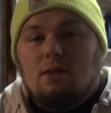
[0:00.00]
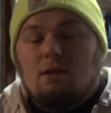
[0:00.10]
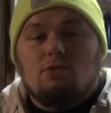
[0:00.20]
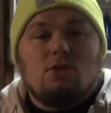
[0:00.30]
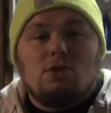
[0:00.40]

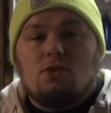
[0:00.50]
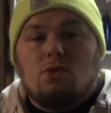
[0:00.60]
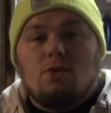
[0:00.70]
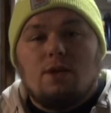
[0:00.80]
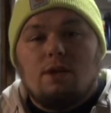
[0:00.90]
I was just
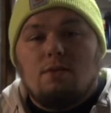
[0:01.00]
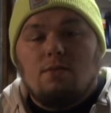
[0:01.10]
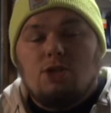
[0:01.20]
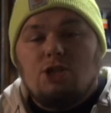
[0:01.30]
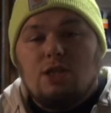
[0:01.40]
throwing it in a
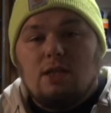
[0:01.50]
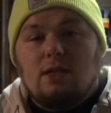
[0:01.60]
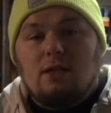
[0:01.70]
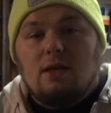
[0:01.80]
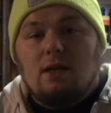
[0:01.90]

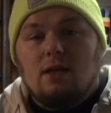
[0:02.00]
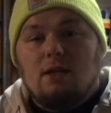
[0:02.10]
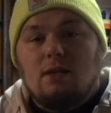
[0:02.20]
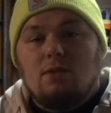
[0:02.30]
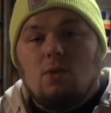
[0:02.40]
machine
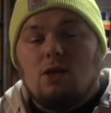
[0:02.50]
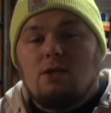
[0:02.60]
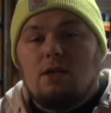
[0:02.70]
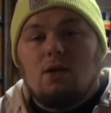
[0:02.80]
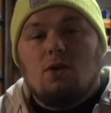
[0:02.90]
and
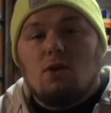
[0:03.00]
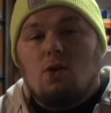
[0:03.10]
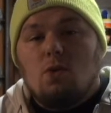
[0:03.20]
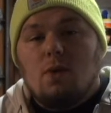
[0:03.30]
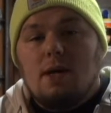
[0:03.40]
watching it all go
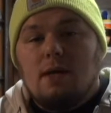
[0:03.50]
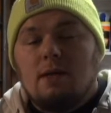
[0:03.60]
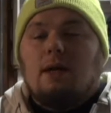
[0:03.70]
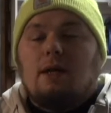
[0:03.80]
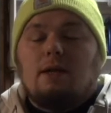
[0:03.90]
away.
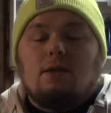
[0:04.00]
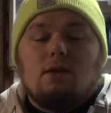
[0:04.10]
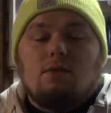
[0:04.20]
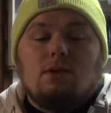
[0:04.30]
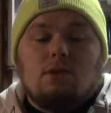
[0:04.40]
And at
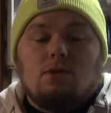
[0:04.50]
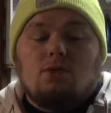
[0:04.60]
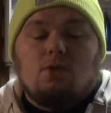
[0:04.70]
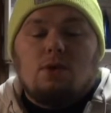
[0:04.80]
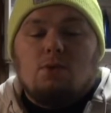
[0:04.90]

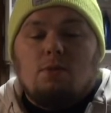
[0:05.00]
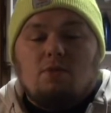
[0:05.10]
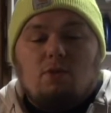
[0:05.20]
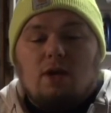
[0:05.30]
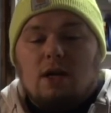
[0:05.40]
21,
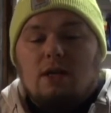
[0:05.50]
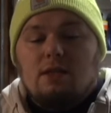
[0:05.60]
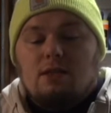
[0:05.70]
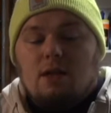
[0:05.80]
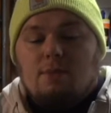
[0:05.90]
before I got
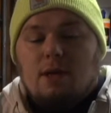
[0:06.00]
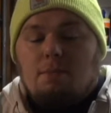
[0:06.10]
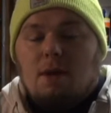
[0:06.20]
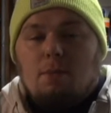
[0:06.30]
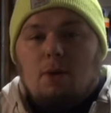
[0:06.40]
this job, I
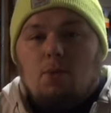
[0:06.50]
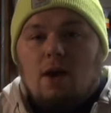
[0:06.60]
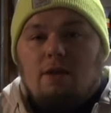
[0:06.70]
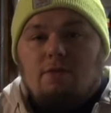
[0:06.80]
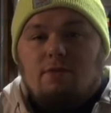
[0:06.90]
had met my
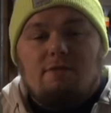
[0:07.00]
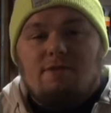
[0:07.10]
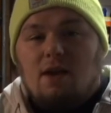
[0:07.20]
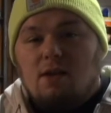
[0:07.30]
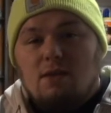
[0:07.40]
wife. I
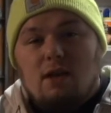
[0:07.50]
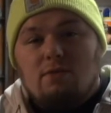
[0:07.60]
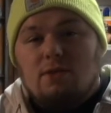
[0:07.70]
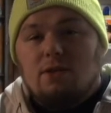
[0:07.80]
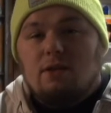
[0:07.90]
fell in
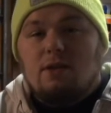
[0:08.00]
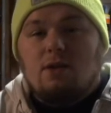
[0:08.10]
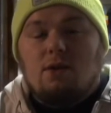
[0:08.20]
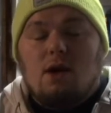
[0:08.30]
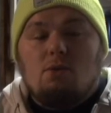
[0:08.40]
love with her.
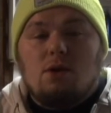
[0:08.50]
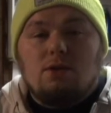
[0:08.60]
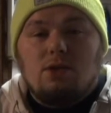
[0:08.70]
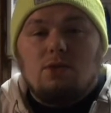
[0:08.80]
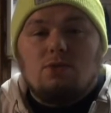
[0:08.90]
I
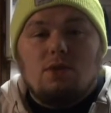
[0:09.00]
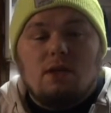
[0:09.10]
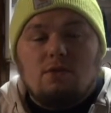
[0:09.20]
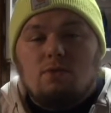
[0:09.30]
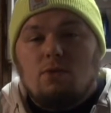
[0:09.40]
wanted to do
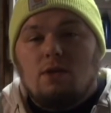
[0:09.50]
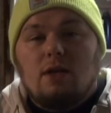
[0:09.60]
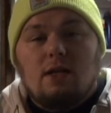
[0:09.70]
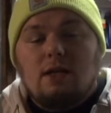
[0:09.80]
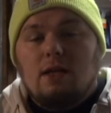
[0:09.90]
things for her,
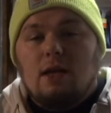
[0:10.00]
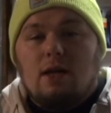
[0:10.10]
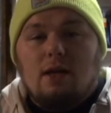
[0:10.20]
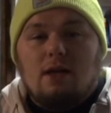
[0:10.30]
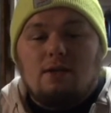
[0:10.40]
and I did.
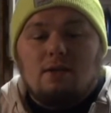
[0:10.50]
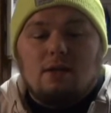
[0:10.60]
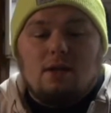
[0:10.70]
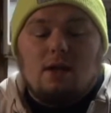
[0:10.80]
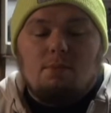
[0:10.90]
I
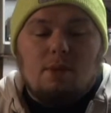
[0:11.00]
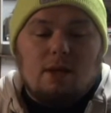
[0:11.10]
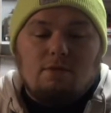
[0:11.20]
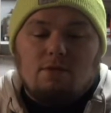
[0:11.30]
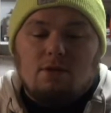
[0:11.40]
took care. I
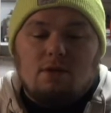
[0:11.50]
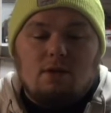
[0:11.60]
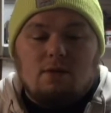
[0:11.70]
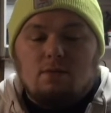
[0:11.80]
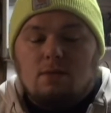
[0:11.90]
paid
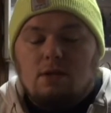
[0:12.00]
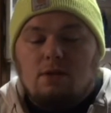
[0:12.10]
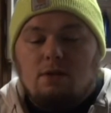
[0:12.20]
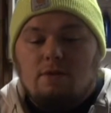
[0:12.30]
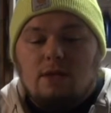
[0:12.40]
for
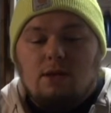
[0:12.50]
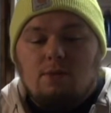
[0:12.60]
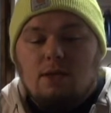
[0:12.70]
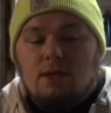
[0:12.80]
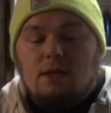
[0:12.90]
everything
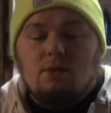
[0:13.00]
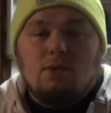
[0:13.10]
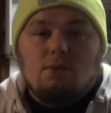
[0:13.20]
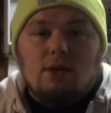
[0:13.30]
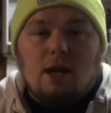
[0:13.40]
we did.
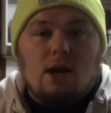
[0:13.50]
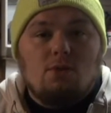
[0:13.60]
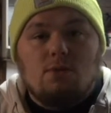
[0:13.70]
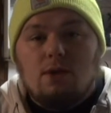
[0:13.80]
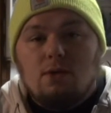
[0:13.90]
We went
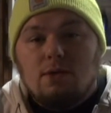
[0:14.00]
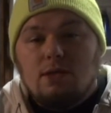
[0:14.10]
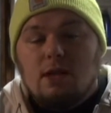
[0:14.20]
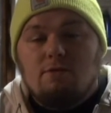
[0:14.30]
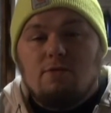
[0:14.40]
out. We always
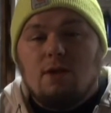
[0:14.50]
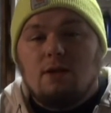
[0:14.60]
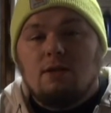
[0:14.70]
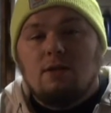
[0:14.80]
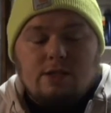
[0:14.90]
had
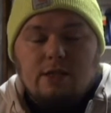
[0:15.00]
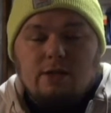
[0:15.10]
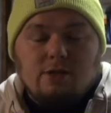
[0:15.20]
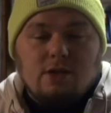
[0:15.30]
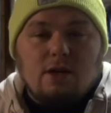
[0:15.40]
fun. She
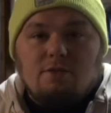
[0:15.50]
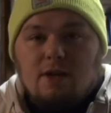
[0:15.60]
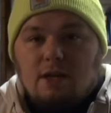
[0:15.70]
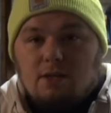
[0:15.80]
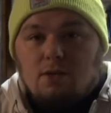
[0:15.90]
herself
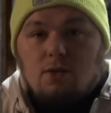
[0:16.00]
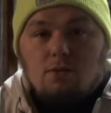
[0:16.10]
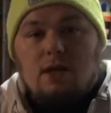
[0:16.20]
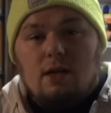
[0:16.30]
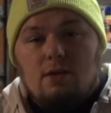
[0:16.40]
has her own,
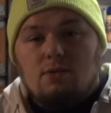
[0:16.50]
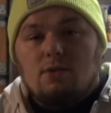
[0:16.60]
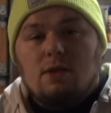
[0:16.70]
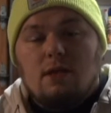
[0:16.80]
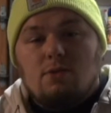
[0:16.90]
and those
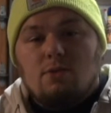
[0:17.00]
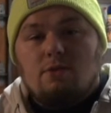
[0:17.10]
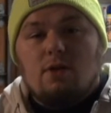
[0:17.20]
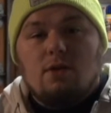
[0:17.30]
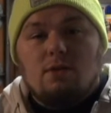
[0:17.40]
are things
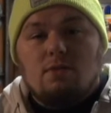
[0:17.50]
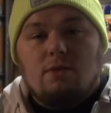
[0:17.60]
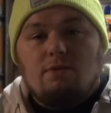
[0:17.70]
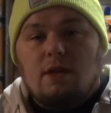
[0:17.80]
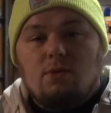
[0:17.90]

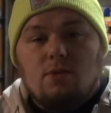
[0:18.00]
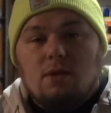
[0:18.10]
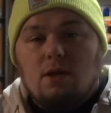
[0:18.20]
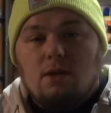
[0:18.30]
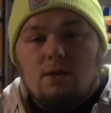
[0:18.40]
we've had to
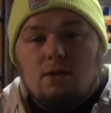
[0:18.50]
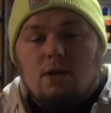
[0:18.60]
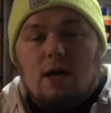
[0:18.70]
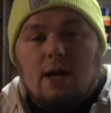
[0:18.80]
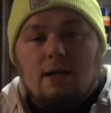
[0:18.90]
work on, her
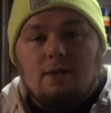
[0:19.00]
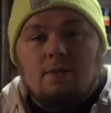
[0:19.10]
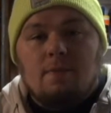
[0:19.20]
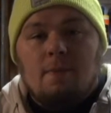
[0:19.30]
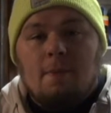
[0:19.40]
and I,
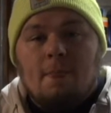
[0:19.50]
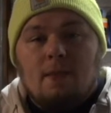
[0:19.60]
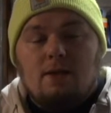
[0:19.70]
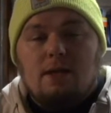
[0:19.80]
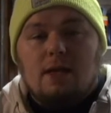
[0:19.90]

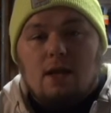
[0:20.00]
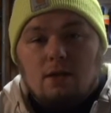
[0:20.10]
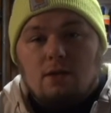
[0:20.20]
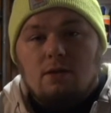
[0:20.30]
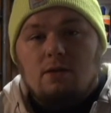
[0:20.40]

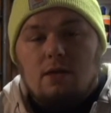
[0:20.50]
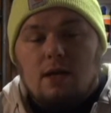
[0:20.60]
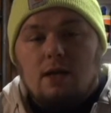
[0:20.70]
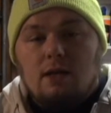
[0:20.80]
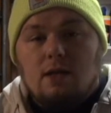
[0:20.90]
together.
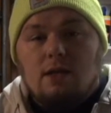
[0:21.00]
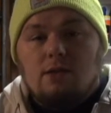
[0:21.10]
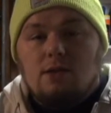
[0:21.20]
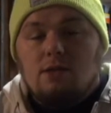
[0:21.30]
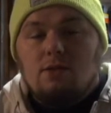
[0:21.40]
And
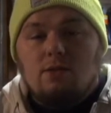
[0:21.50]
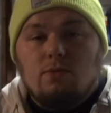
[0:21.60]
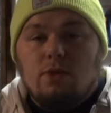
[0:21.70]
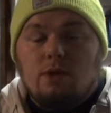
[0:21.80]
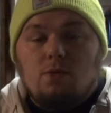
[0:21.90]
she's
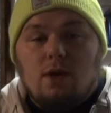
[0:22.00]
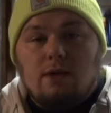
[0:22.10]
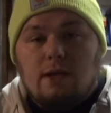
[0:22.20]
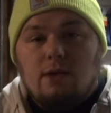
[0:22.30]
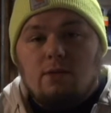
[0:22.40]
doing really well
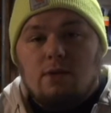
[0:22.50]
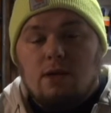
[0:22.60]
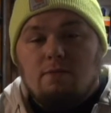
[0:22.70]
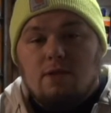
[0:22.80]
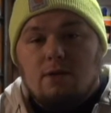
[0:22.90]
now, and
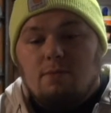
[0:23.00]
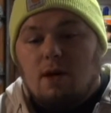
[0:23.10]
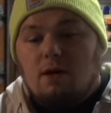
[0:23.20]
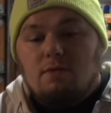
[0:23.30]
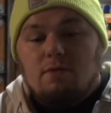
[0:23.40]
I'm very
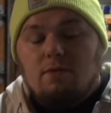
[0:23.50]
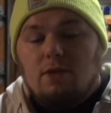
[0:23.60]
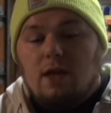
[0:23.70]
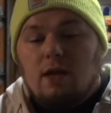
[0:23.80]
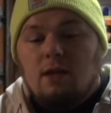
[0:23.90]
proud of her for
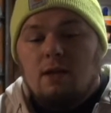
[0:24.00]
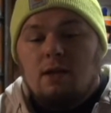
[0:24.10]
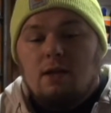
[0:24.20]
that.